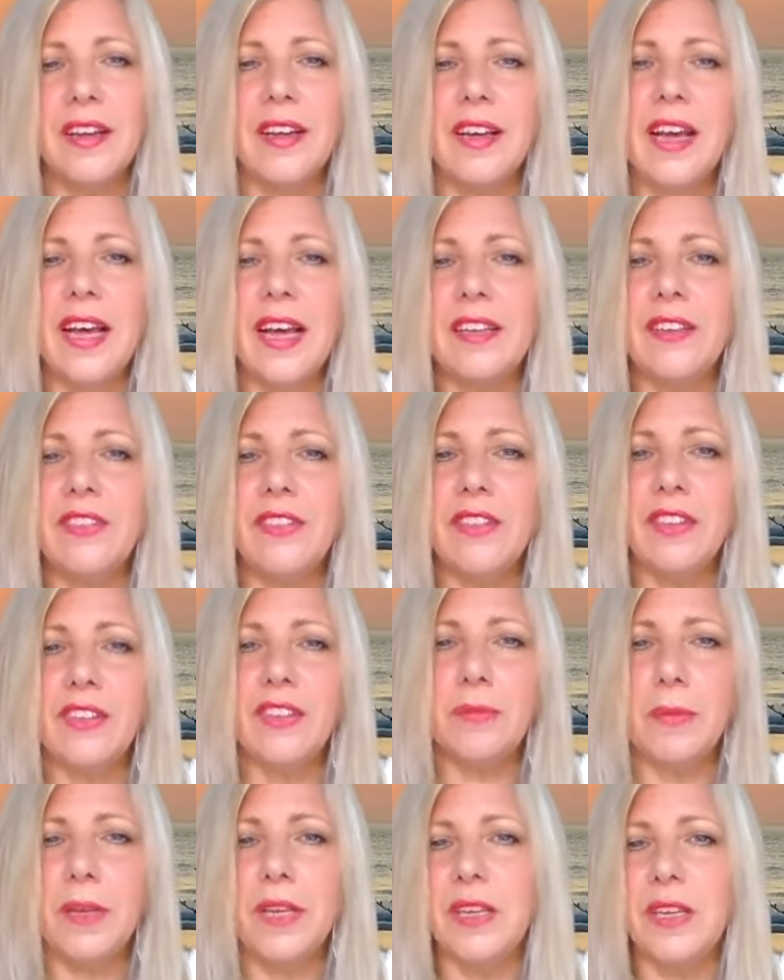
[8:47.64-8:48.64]
and the
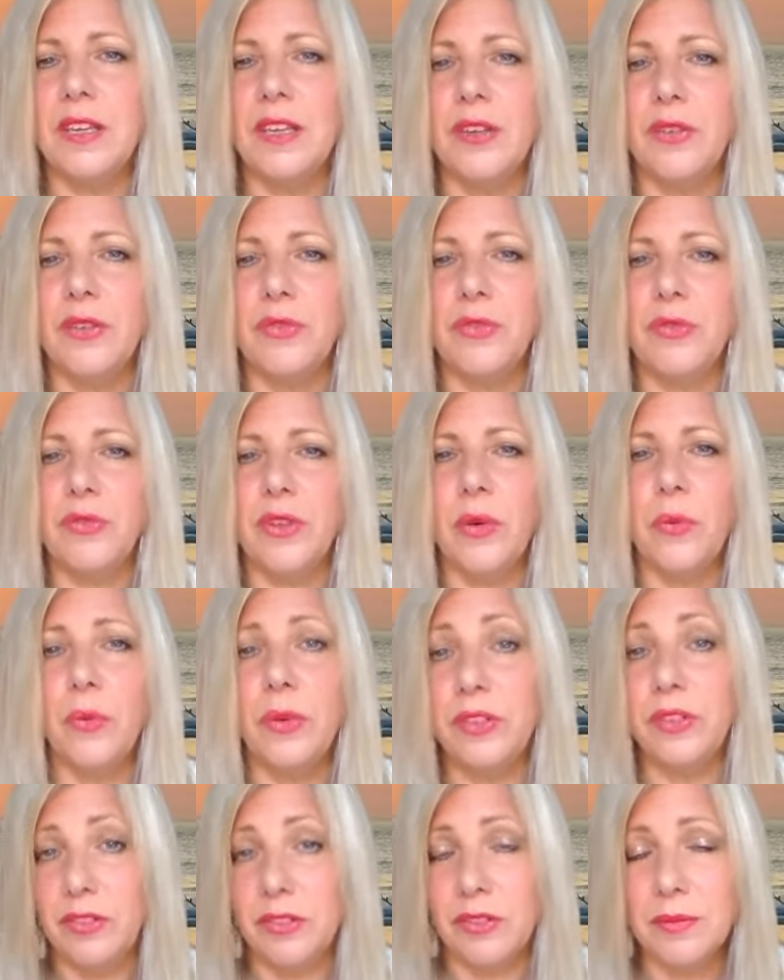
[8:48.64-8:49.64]
speaking of
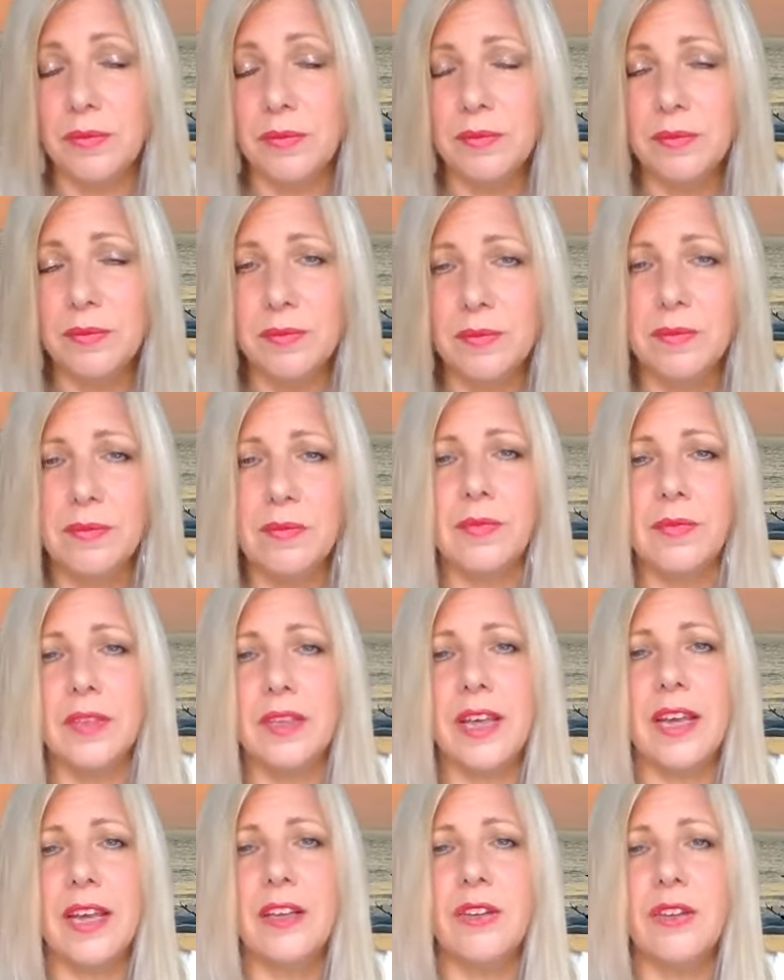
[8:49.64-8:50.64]
wisdom
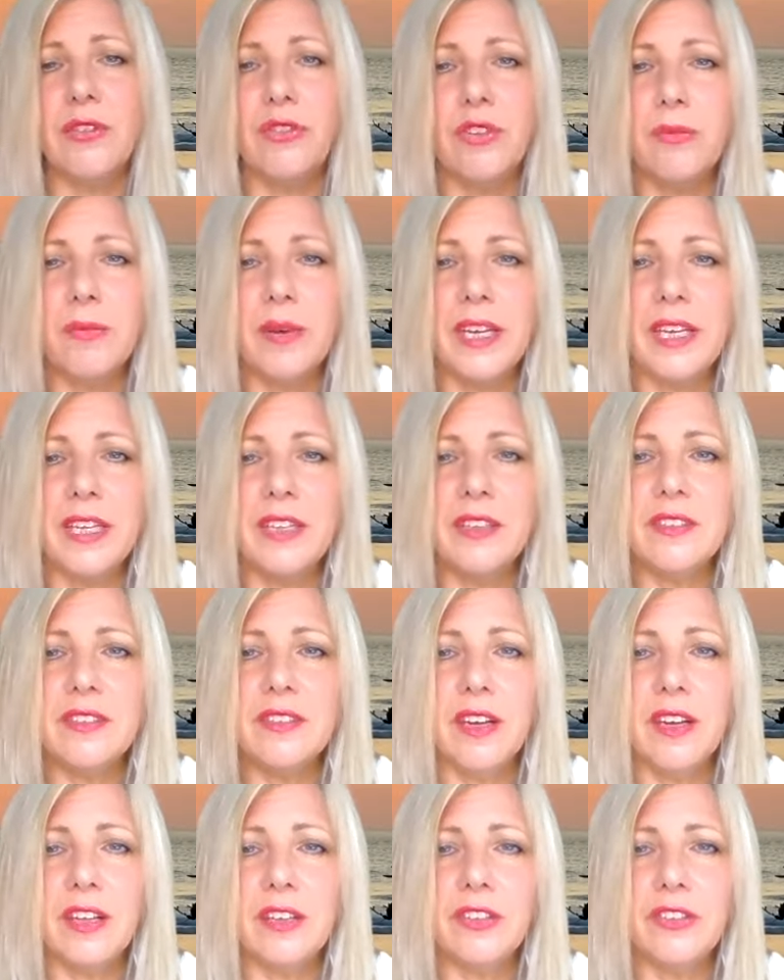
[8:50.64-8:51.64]
gained through my
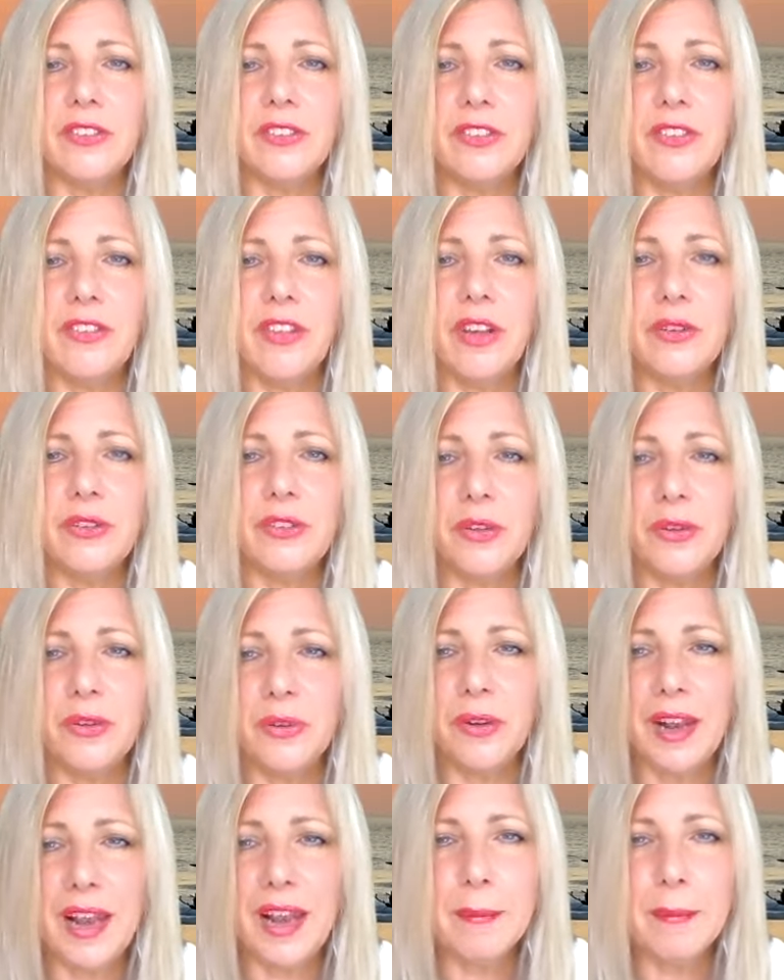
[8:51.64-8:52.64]
insights to those who
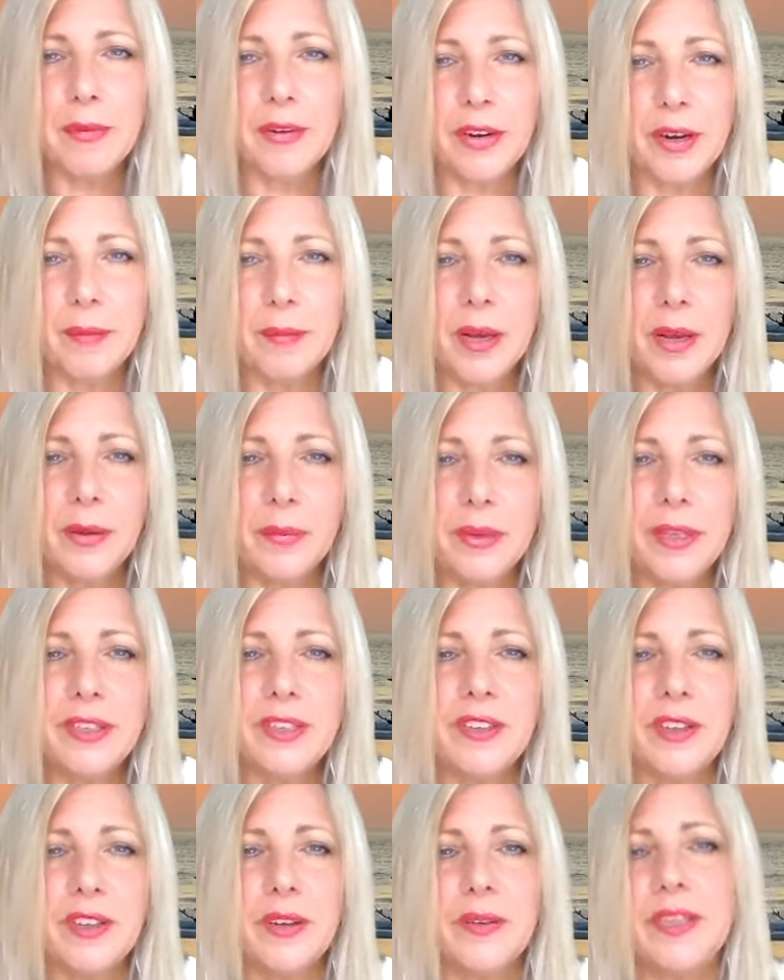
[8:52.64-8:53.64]
clamour at my
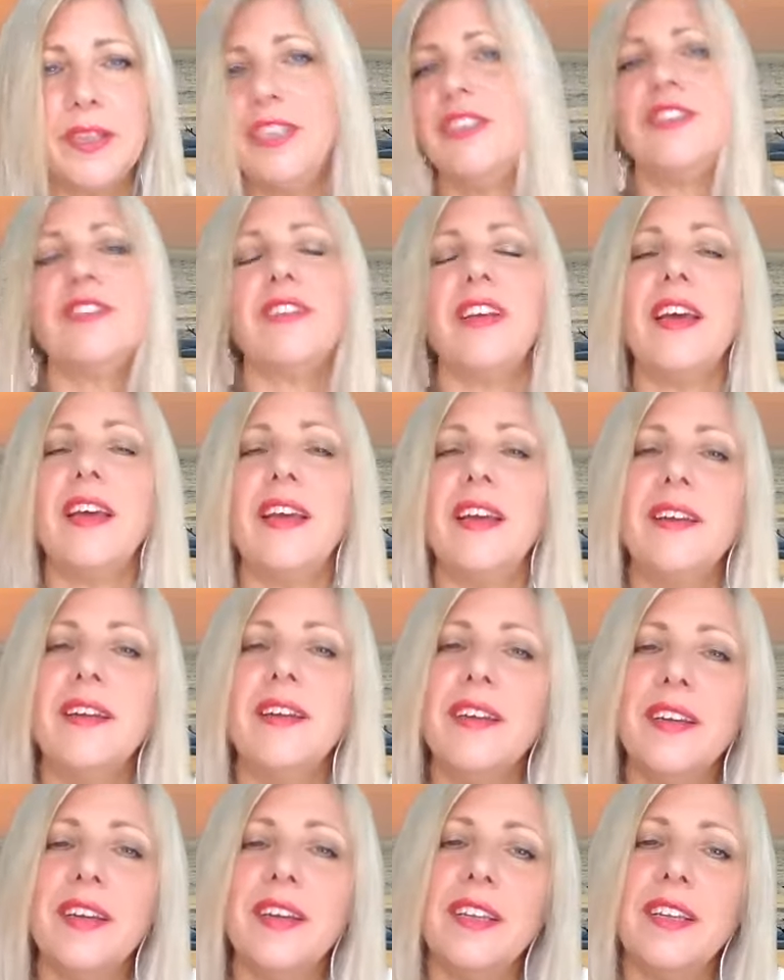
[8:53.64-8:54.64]
window each day
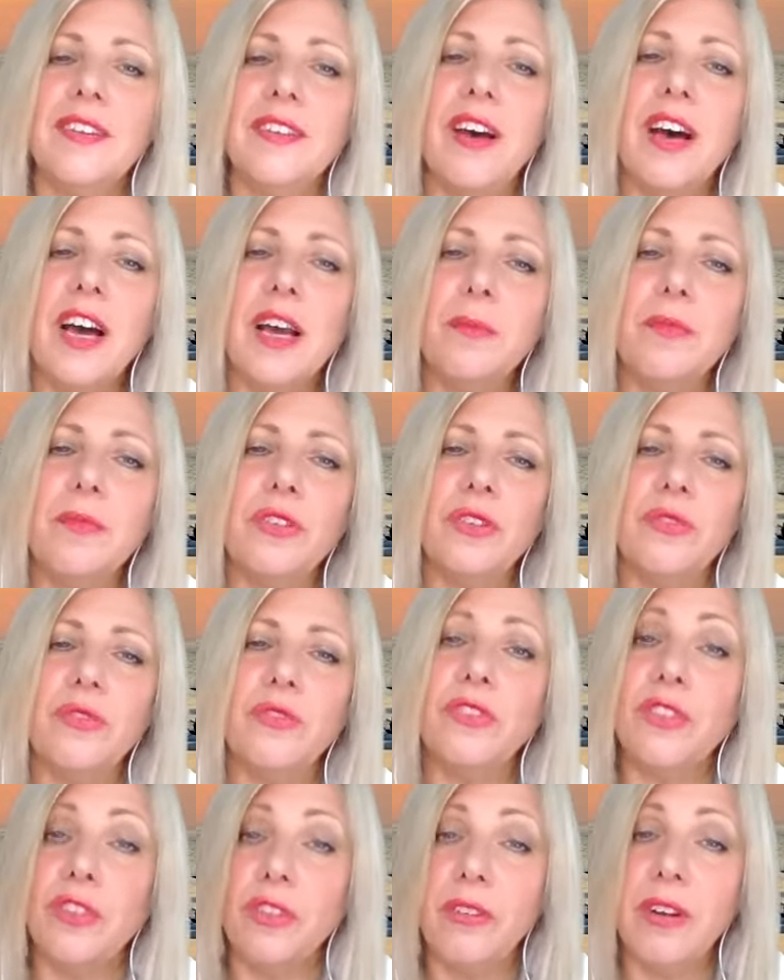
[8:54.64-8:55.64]
in times of
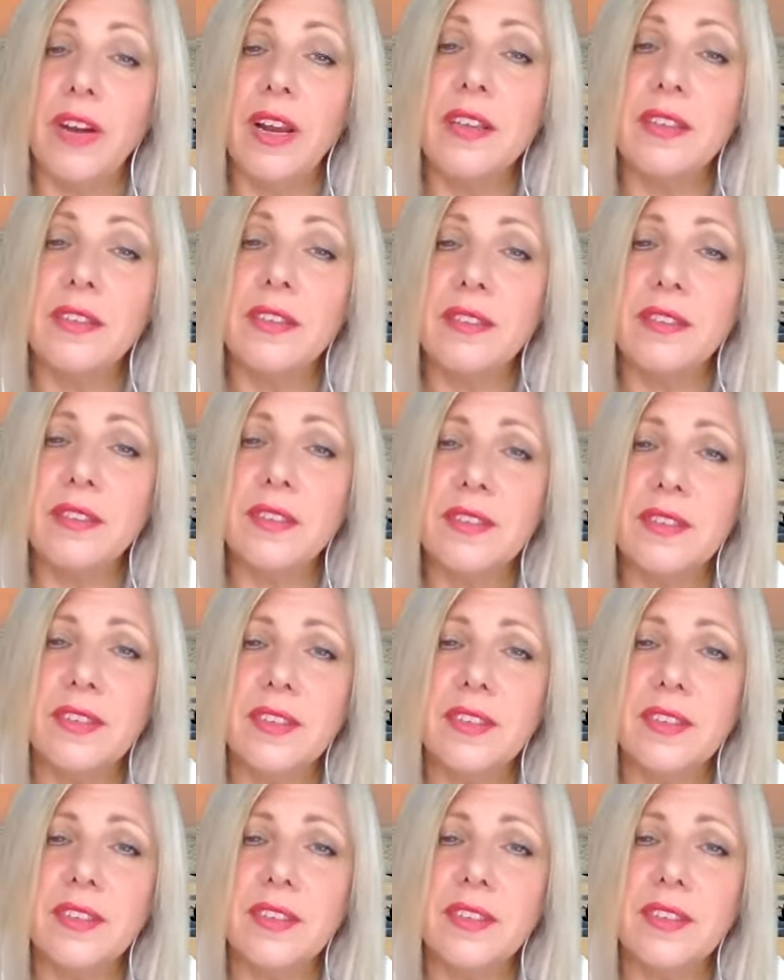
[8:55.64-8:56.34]
duress.